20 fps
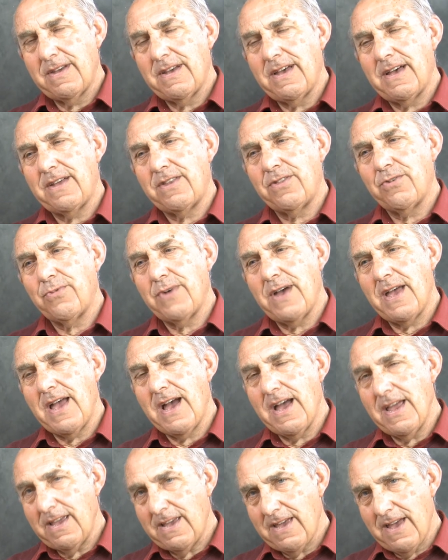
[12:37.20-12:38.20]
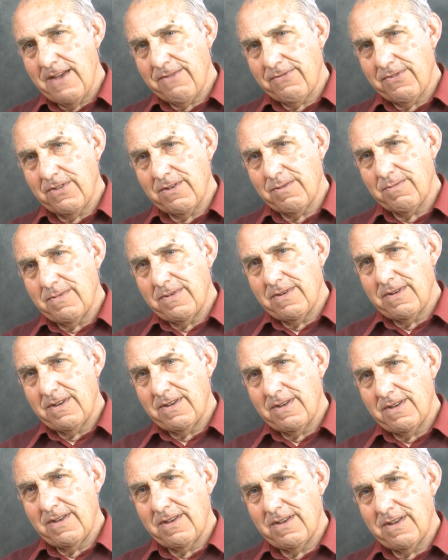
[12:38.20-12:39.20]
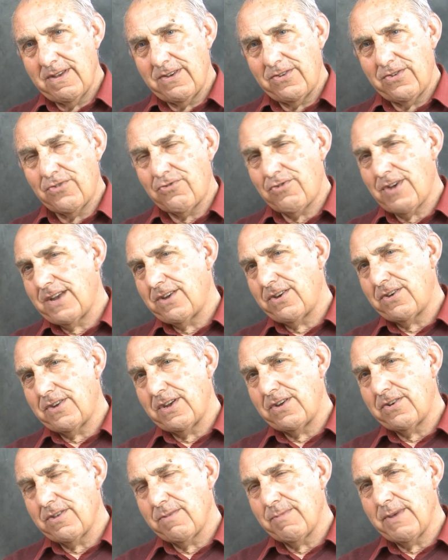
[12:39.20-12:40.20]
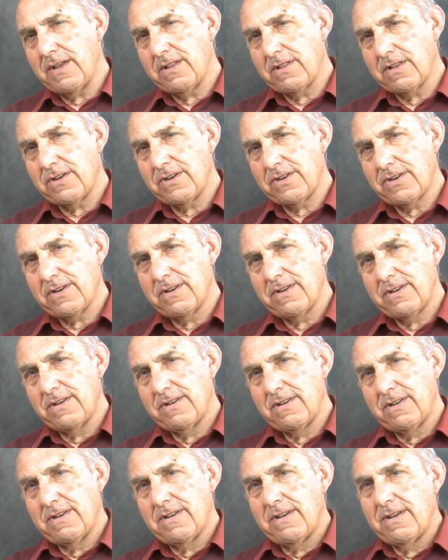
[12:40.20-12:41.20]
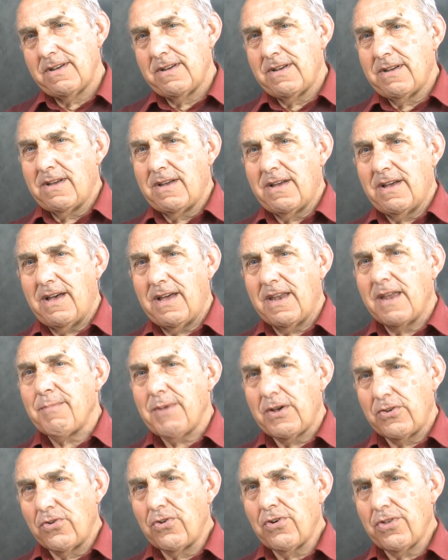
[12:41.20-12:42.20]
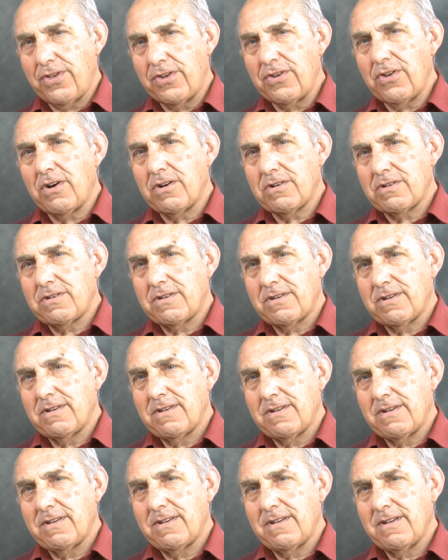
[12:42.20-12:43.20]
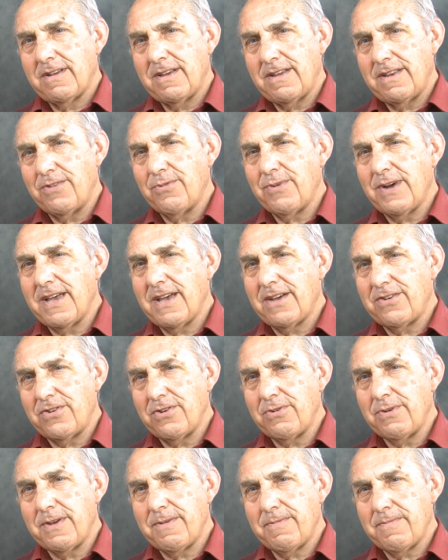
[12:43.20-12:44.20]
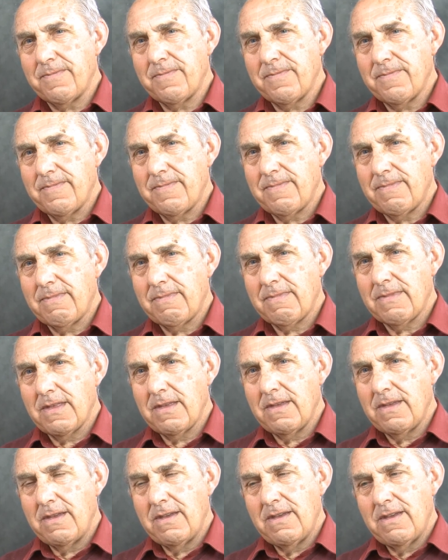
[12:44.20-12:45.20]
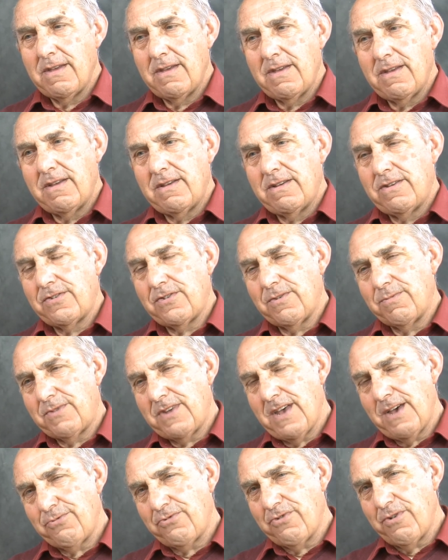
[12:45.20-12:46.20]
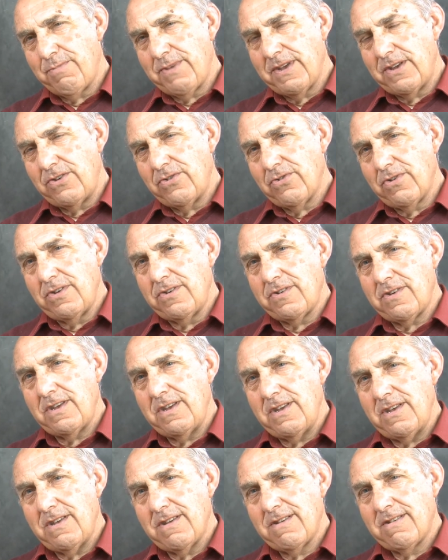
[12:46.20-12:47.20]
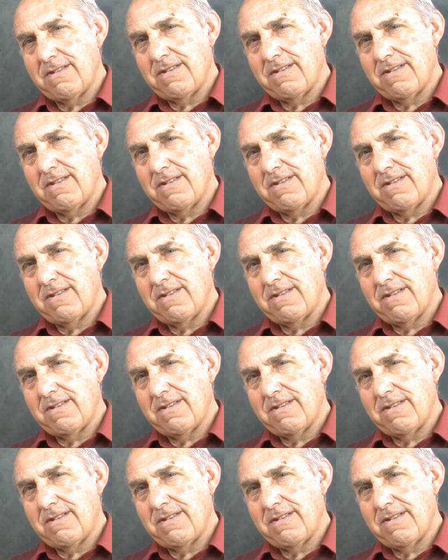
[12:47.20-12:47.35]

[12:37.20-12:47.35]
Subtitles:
and the way I care for them is to try to teach them English. And I'm unorthodox in the way I do it. Sometimes we're a bit noisy.